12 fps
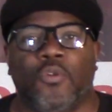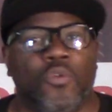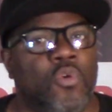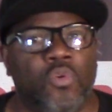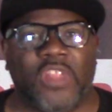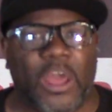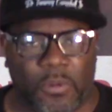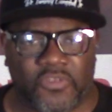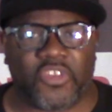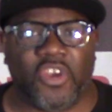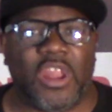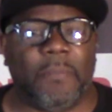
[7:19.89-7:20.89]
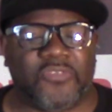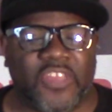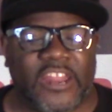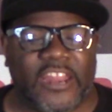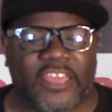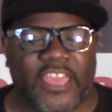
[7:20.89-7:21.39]
Ooh, that was good. I'm going to
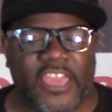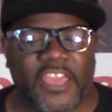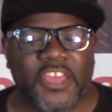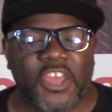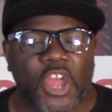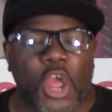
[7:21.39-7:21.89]
say that again.